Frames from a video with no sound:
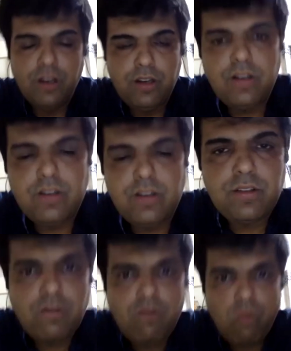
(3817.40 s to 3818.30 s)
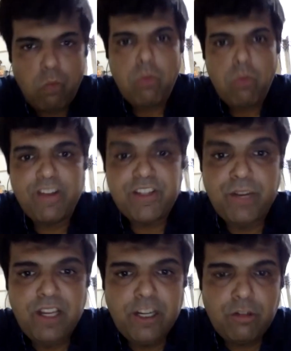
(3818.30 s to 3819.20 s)
it's a
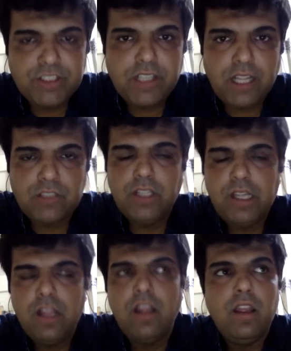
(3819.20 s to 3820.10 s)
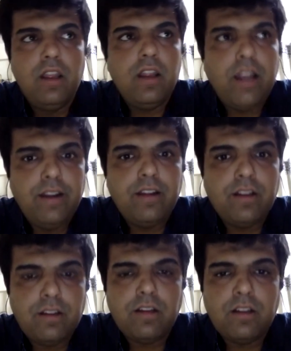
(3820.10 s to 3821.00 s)
brilliant question actually. And
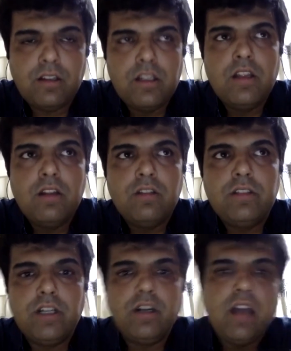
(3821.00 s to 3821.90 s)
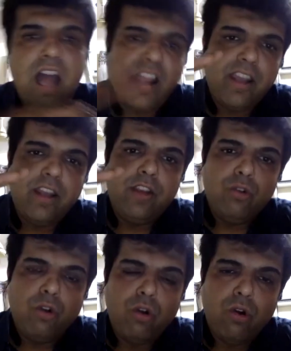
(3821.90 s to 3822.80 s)
the higher
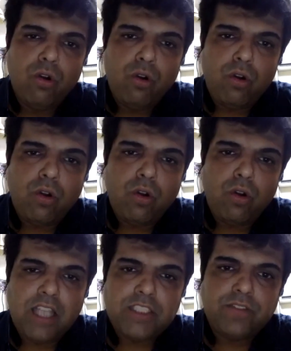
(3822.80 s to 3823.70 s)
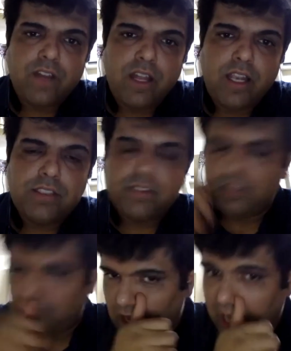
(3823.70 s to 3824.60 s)
you go as far as,
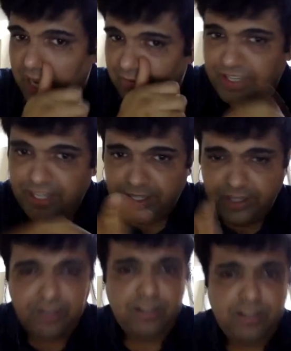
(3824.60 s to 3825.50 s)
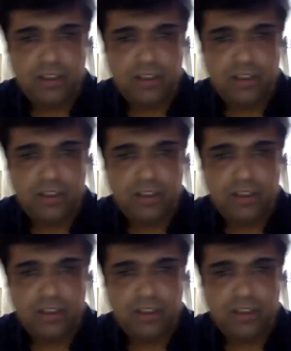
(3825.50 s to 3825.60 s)
so I have created a